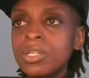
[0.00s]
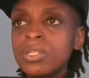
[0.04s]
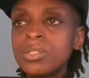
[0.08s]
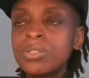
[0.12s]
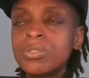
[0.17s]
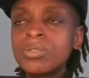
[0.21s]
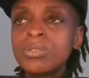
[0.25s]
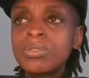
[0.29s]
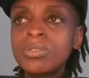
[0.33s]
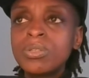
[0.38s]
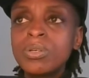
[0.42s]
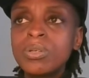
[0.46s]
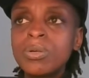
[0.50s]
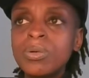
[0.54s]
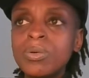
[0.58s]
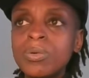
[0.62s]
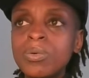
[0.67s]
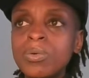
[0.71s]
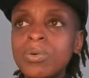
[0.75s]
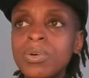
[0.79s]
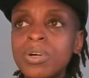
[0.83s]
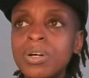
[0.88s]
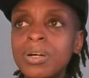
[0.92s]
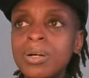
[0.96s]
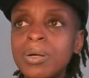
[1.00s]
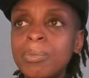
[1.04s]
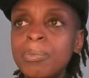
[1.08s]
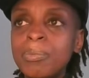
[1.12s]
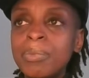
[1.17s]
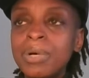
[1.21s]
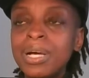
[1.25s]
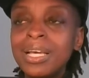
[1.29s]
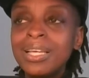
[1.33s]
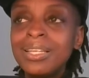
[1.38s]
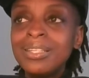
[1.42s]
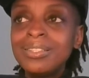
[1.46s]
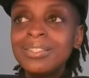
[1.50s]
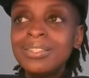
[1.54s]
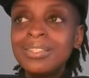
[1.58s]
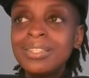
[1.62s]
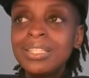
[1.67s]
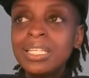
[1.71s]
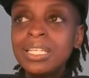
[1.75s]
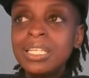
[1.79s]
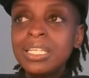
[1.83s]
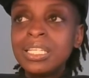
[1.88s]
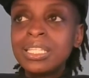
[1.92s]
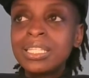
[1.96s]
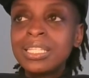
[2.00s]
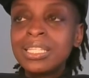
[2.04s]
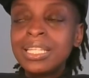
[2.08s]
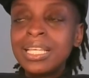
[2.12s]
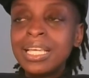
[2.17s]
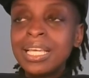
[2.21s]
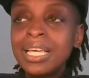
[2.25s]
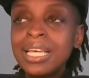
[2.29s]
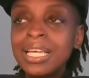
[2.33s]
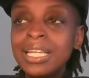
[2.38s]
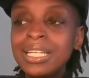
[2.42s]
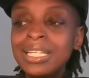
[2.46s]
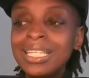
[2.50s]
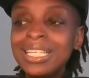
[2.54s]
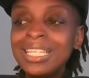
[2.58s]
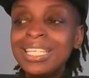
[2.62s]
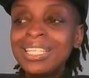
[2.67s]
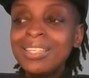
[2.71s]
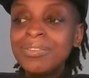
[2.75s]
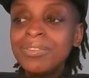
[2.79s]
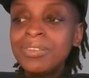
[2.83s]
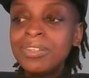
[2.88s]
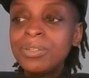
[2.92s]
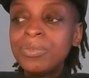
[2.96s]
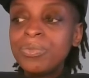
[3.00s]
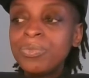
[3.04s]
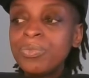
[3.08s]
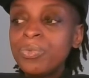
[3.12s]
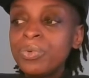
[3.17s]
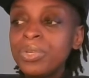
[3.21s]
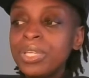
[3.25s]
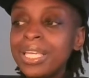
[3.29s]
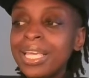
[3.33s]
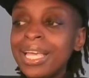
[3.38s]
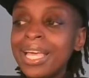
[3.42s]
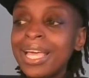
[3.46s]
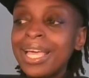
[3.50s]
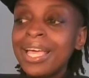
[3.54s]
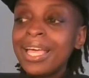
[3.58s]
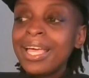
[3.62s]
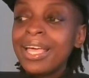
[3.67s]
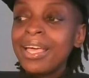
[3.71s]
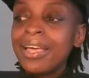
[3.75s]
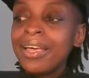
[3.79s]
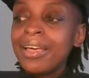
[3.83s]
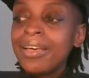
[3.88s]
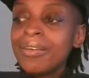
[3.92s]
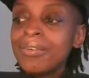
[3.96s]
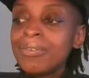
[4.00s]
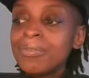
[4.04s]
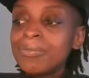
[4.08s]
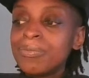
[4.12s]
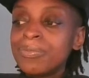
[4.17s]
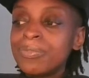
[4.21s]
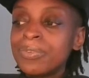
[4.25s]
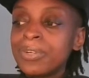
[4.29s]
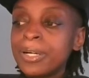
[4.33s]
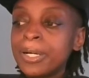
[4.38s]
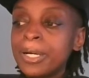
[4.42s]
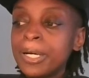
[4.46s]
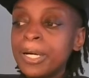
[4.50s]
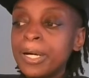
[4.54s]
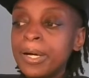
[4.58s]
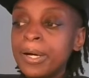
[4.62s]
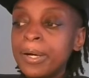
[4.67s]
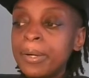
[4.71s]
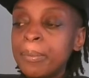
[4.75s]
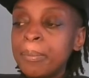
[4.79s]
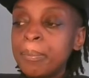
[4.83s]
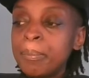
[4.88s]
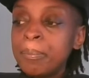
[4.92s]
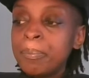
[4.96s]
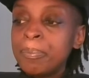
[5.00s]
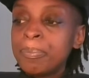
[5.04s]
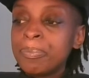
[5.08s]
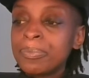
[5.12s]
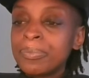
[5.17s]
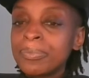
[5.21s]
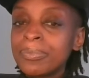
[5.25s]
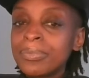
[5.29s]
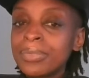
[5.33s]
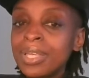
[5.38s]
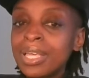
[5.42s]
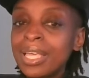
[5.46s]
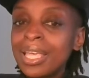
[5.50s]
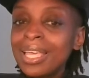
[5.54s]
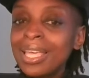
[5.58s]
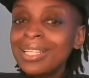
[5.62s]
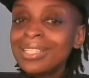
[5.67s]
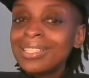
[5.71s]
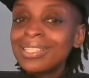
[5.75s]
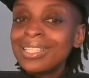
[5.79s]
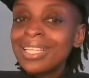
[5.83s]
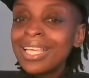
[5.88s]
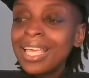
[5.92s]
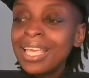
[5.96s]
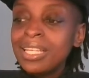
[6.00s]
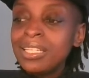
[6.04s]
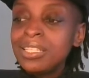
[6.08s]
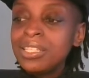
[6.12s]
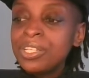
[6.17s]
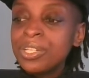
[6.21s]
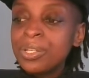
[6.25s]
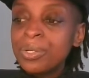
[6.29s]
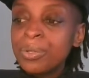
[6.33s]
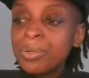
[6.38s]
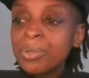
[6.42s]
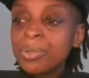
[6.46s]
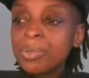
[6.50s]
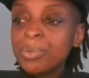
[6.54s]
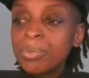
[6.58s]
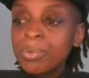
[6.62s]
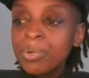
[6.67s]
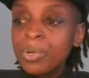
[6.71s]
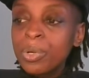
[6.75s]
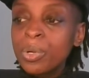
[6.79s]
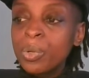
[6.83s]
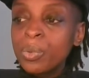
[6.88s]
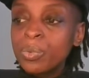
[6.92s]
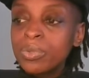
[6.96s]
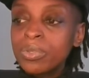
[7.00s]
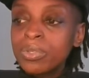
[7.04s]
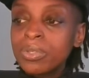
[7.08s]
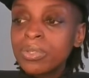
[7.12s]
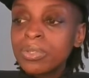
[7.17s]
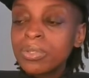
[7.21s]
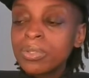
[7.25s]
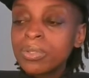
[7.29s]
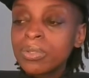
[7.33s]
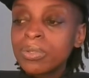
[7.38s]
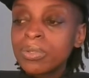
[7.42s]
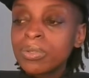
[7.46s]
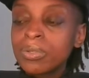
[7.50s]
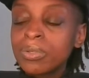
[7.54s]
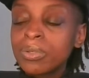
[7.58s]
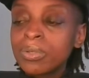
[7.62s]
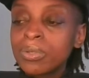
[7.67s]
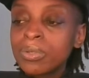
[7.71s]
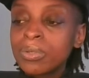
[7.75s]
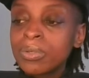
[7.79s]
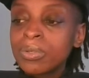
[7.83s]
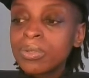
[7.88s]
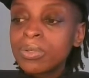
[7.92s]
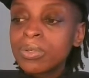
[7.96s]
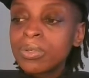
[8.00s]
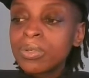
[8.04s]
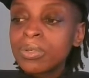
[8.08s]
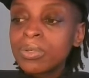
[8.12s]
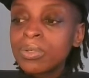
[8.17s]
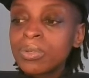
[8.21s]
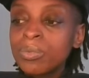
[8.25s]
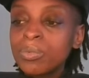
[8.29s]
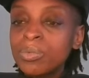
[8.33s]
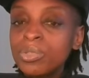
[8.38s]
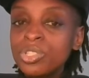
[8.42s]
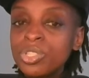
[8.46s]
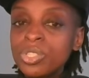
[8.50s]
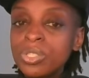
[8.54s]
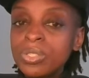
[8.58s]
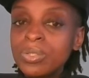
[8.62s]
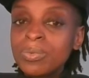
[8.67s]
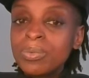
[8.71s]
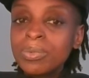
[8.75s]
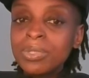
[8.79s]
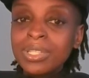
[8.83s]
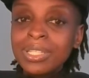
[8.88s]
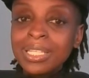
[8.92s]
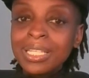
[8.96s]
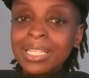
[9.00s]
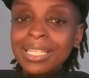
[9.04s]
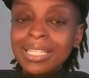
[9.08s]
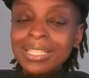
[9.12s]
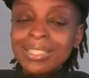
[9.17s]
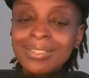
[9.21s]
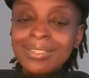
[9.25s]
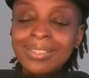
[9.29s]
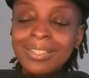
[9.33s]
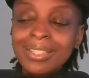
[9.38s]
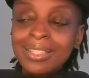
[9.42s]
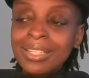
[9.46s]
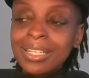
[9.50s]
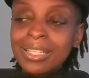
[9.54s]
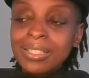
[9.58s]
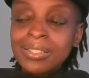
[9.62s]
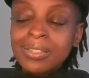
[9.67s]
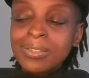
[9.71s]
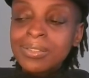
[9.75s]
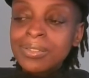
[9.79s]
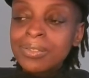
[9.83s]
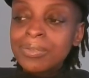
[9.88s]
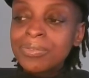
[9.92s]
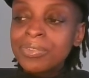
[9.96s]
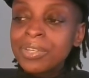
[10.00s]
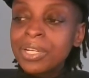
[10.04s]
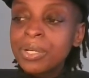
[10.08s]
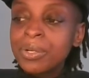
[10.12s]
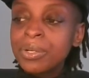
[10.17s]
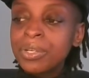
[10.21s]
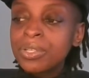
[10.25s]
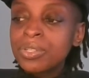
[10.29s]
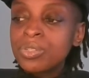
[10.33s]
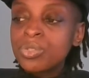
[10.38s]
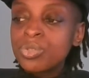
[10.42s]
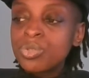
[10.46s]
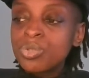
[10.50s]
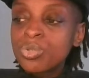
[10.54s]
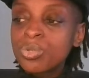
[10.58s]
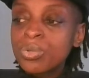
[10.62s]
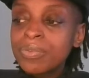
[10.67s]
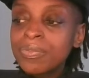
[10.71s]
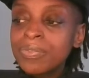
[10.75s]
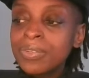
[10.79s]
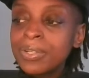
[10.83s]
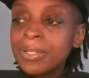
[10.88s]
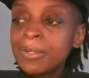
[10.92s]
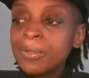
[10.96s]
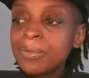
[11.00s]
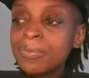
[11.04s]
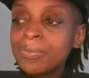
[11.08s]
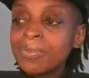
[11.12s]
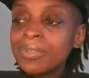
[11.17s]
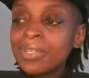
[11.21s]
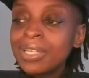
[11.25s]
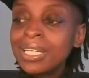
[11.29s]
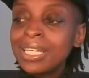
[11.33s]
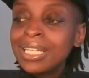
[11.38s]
So I think that even if we have a 10-year growth, which is really, and that's still very conservative,